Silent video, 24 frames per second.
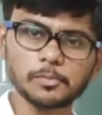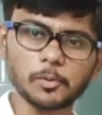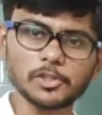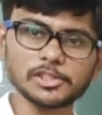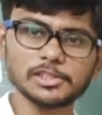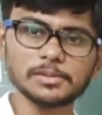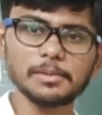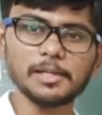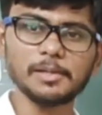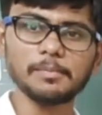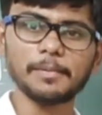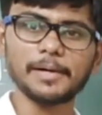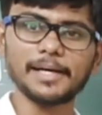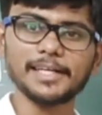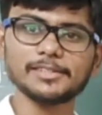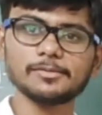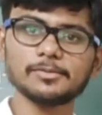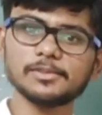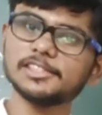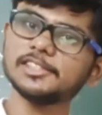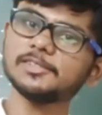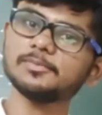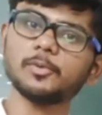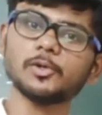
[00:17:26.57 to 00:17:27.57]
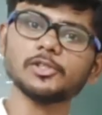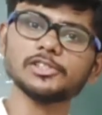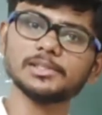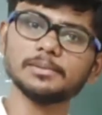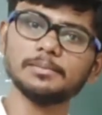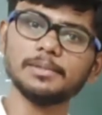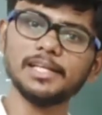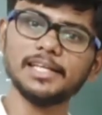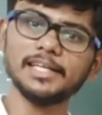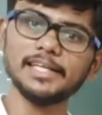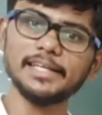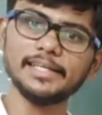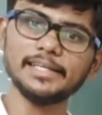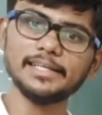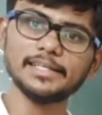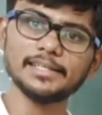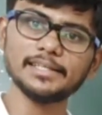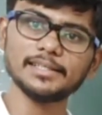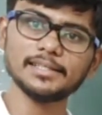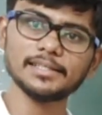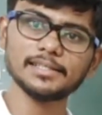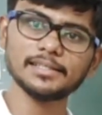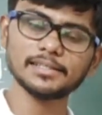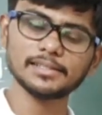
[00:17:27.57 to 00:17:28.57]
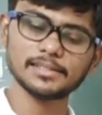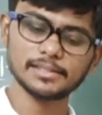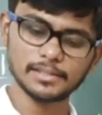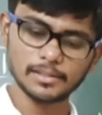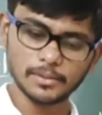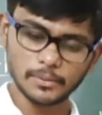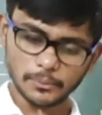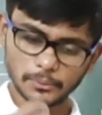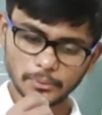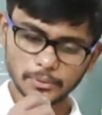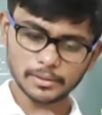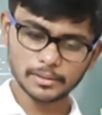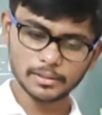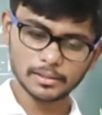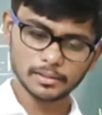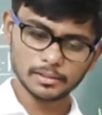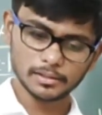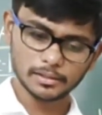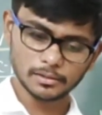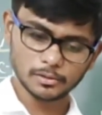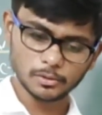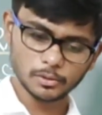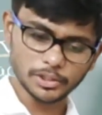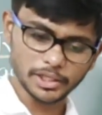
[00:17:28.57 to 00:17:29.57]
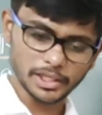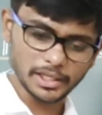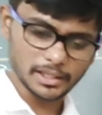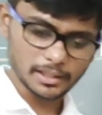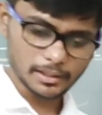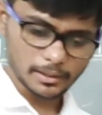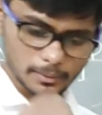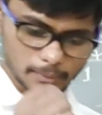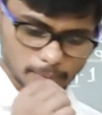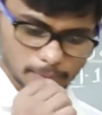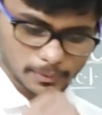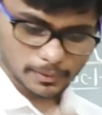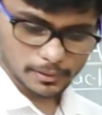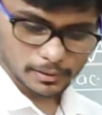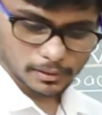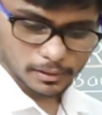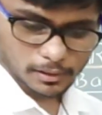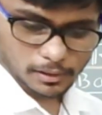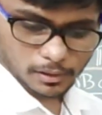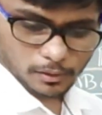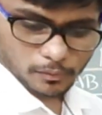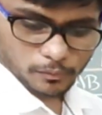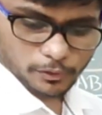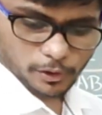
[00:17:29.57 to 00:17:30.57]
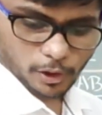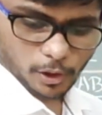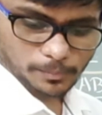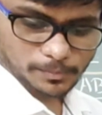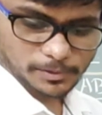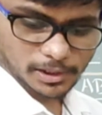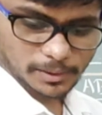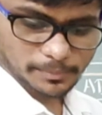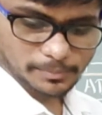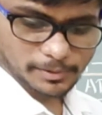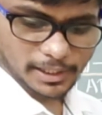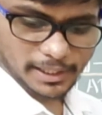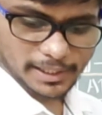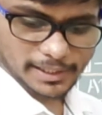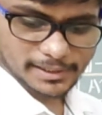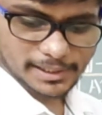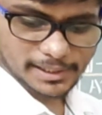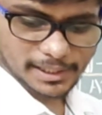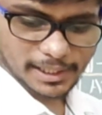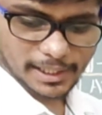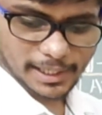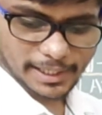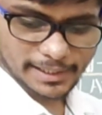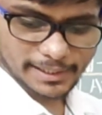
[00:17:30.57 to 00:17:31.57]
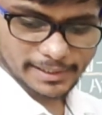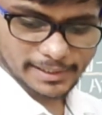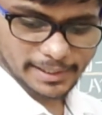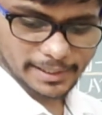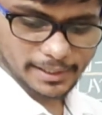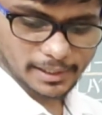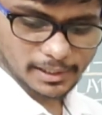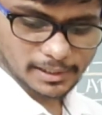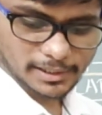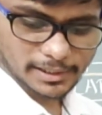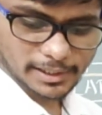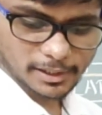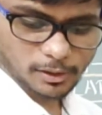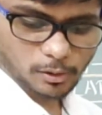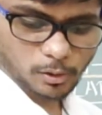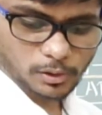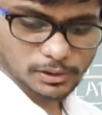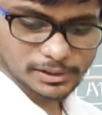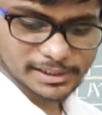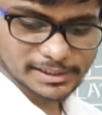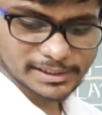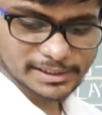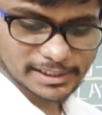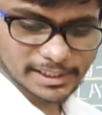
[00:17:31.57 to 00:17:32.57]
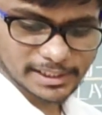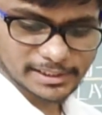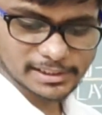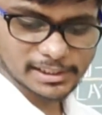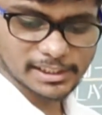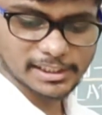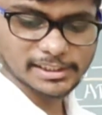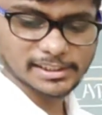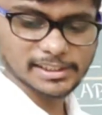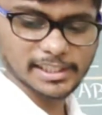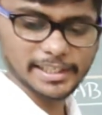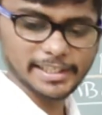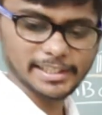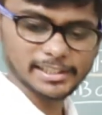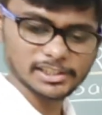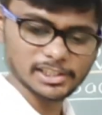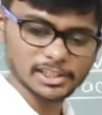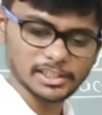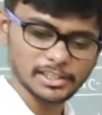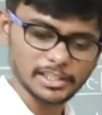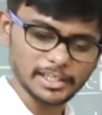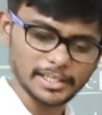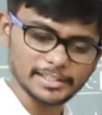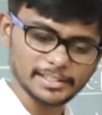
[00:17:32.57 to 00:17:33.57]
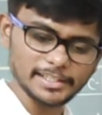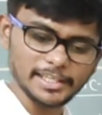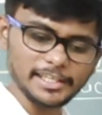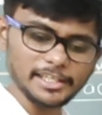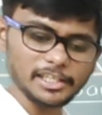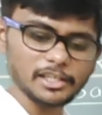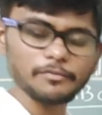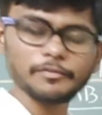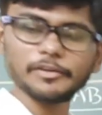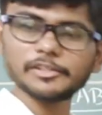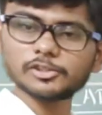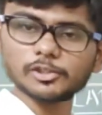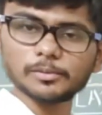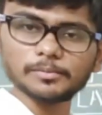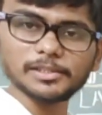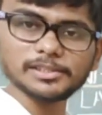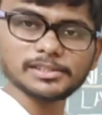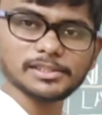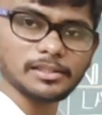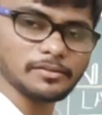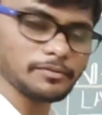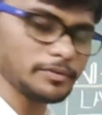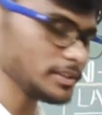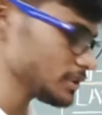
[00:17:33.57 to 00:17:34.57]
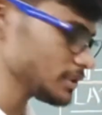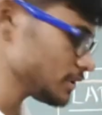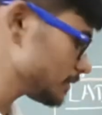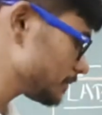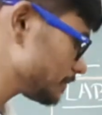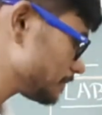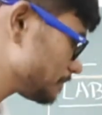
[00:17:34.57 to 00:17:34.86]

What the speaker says: possible path which is possible in it. Okay. We observe that the light ray undergoes a change in its direction at the interface of the surface.